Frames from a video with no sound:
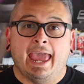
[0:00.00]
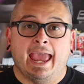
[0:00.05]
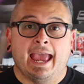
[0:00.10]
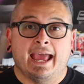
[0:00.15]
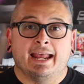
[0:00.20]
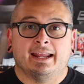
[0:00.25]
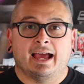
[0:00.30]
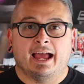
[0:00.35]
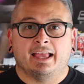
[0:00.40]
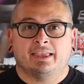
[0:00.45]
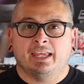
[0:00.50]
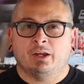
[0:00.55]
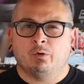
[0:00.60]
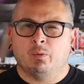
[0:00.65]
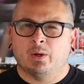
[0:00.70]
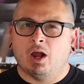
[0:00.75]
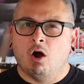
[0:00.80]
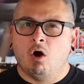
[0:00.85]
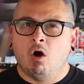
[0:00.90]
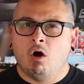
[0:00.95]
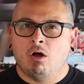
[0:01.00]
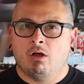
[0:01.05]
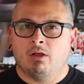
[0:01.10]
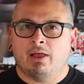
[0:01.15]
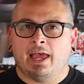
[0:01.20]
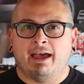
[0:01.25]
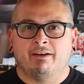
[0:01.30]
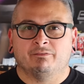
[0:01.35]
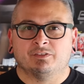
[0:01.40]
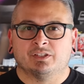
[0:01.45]
And I think we
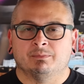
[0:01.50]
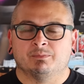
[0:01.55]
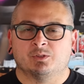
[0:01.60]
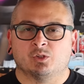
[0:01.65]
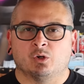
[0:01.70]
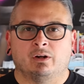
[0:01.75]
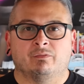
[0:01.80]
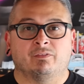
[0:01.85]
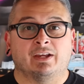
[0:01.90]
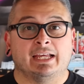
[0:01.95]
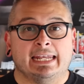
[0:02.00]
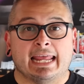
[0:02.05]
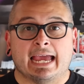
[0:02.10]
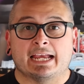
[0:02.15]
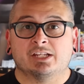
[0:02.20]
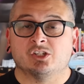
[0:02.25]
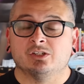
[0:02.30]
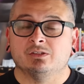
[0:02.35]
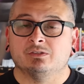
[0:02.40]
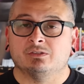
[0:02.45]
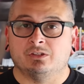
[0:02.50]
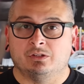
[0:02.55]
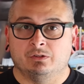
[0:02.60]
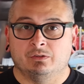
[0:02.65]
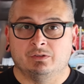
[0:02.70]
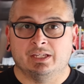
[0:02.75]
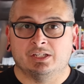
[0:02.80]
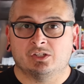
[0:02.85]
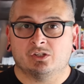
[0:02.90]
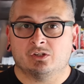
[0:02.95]
all have some sort of connection
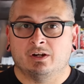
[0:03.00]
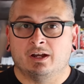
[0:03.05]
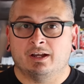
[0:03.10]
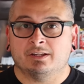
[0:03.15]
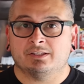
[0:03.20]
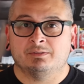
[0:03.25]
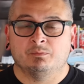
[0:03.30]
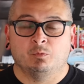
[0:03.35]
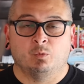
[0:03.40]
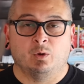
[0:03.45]
to these trucks,